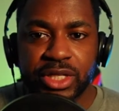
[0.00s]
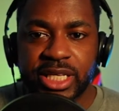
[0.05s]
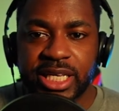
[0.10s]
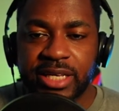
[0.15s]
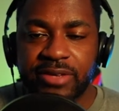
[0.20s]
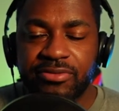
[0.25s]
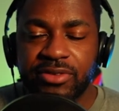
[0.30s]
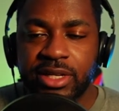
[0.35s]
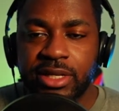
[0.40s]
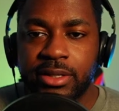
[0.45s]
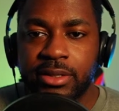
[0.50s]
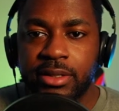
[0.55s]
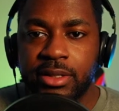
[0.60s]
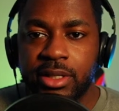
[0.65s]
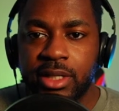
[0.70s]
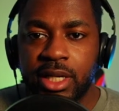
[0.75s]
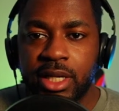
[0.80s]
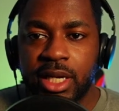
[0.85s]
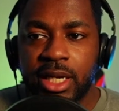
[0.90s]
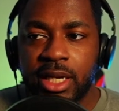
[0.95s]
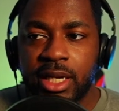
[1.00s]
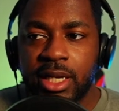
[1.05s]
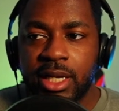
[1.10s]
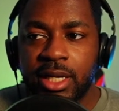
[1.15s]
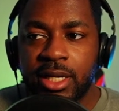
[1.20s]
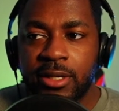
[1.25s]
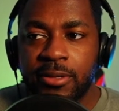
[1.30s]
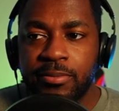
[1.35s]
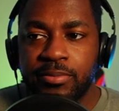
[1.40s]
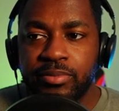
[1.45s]
Even
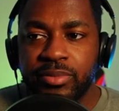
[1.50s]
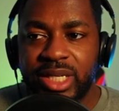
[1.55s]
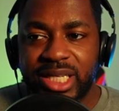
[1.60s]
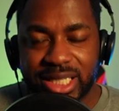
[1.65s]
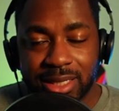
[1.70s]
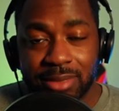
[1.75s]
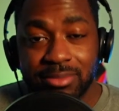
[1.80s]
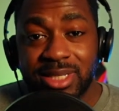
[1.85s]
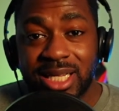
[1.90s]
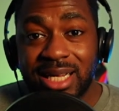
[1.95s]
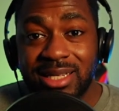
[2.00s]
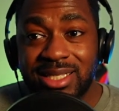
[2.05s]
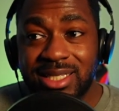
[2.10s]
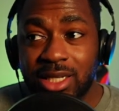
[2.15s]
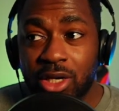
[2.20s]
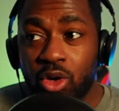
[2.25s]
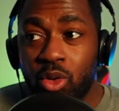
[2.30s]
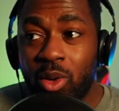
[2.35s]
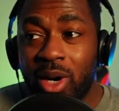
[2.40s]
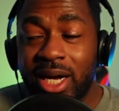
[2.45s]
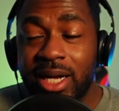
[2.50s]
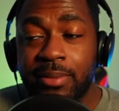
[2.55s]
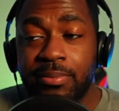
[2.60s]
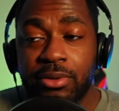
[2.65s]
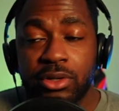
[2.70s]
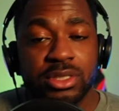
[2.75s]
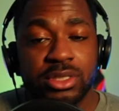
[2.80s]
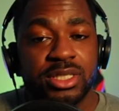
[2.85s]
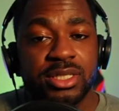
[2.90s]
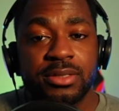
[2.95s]
sometimes the quiet
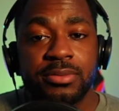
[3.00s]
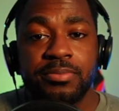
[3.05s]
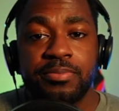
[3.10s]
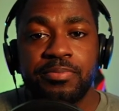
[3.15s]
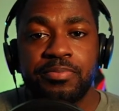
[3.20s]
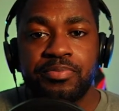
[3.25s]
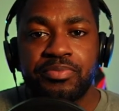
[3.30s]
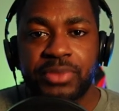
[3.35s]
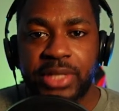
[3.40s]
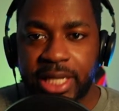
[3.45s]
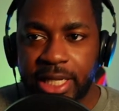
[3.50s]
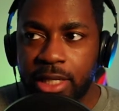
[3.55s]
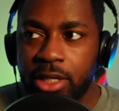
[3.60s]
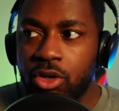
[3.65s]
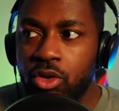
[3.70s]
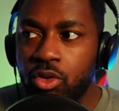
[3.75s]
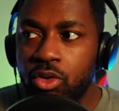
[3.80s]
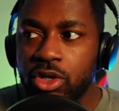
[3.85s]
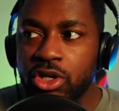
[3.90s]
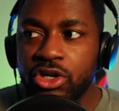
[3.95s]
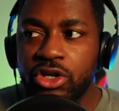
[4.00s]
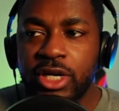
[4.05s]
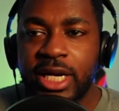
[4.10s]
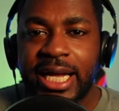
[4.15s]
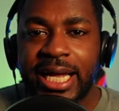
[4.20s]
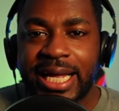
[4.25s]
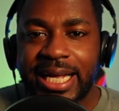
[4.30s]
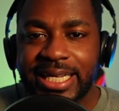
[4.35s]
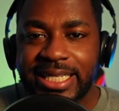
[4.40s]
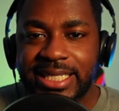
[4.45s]
person in the corner
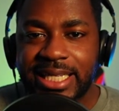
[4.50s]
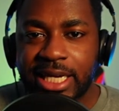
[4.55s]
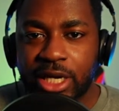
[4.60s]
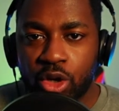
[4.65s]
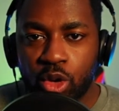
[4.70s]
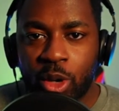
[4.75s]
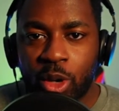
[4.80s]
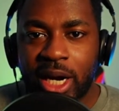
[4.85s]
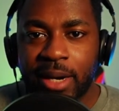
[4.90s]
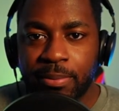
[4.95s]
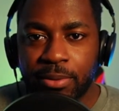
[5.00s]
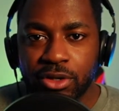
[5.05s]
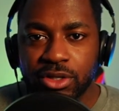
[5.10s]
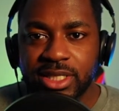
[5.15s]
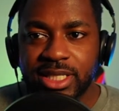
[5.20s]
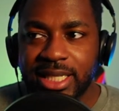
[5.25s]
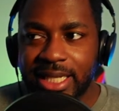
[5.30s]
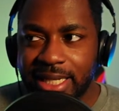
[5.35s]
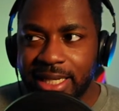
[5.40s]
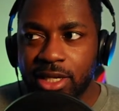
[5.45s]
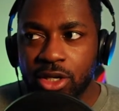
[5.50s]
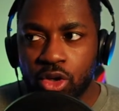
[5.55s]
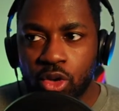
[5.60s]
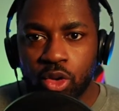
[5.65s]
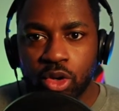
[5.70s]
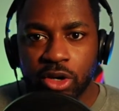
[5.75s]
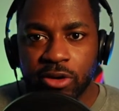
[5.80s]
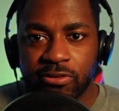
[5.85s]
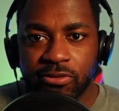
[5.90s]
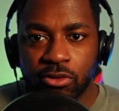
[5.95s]
is a quiet person in the
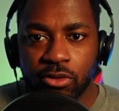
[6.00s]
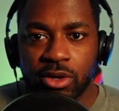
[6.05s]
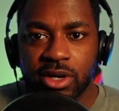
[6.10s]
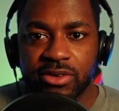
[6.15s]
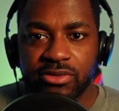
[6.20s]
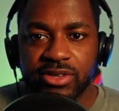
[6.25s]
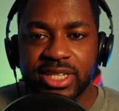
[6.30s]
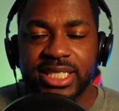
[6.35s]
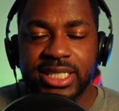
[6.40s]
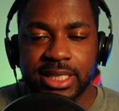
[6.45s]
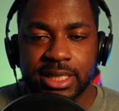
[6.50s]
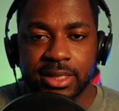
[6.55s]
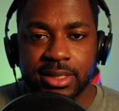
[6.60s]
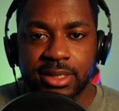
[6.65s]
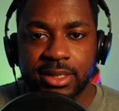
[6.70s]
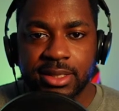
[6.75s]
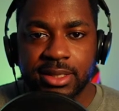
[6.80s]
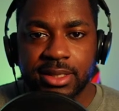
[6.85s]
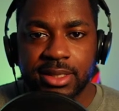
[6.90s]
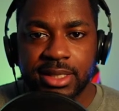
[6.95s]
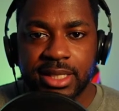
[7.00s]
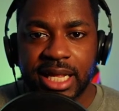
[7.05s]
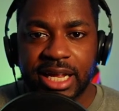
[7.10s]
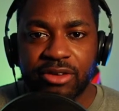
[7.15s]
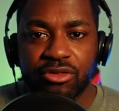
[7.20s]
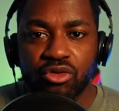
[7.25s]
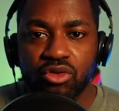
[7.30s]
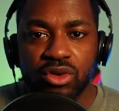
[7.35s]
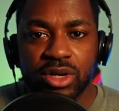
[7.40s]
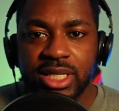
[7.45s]
corner for a reason.
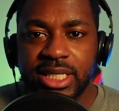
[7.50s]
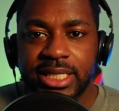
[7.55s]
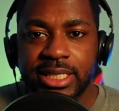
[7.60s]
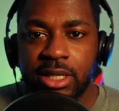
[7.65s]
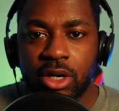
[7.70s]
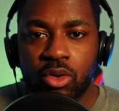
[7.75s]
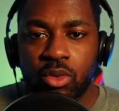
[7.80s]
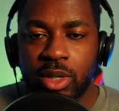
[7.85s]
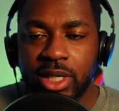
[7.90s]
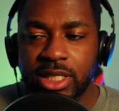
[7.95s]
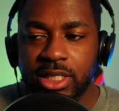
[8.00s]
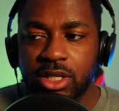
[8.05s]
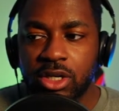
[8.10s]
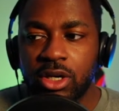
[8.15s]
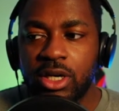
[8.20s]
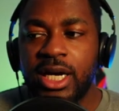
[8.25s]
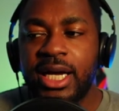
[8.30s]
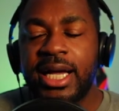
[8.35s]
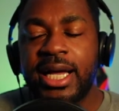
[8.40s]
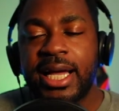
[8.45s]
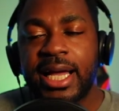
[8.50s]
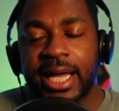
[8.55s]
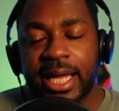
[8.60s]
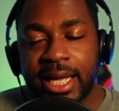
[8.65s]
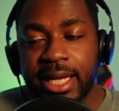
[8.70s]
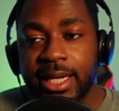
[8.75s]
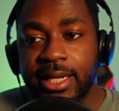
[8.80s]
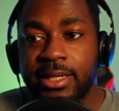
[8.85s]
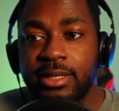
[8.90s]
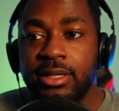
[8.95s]
They really don't want to talk.
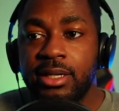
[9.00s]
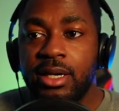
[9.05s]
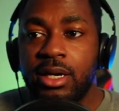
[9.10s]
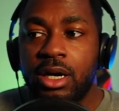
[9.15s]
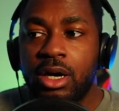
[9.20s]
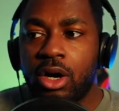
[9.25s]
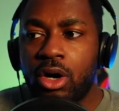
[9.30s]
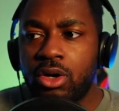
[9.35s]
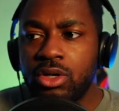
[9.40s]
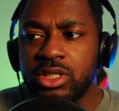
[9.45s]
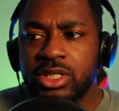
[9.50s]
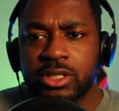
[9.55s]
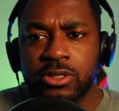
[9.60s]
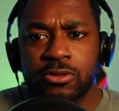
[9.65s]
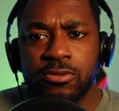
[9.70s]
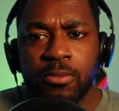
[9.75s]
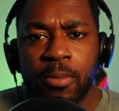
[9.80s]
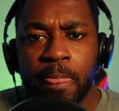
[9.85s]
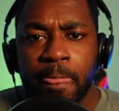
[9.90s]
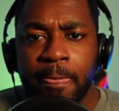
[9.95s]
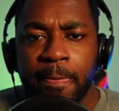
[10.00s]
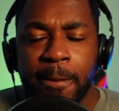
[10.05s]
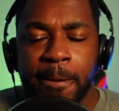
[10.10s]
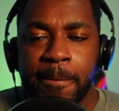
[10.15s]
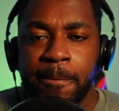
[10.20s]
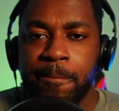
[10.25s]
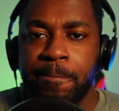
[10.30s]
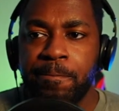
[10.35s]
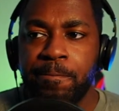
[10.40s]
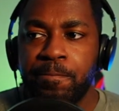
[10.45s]
And also,
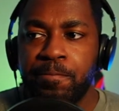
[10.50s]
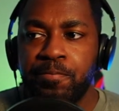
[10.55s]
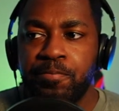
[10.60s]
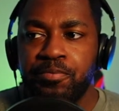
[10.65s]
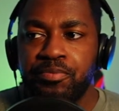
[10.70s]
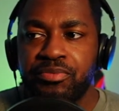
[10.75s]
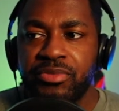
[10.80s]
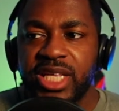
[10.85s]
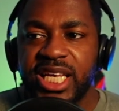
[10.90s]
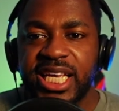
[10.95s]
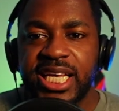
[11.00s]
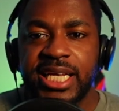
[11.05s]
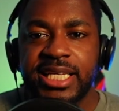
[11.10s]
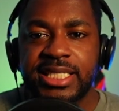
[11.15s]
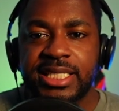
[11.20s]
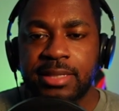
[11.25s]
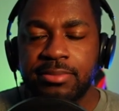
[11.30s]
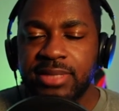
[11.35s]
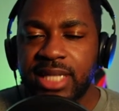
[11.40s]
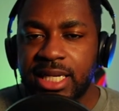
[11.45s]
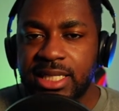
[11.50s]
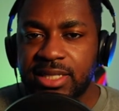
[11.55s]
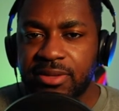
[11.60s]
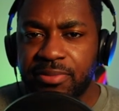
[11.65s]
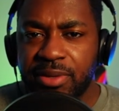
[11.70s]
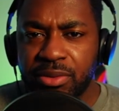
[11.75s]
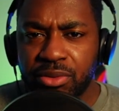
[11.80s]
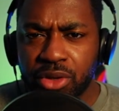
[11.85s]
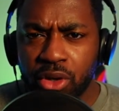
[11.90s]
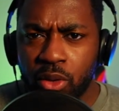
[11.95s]
sometimes if
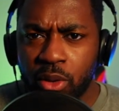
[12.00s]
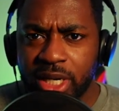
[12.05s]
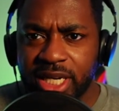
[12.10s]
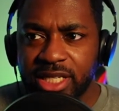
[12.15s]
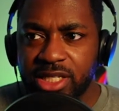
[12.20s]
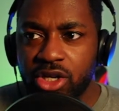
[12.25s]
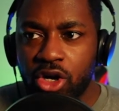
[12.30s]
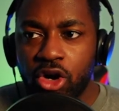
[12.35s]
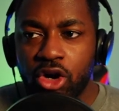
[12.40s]
people don't want to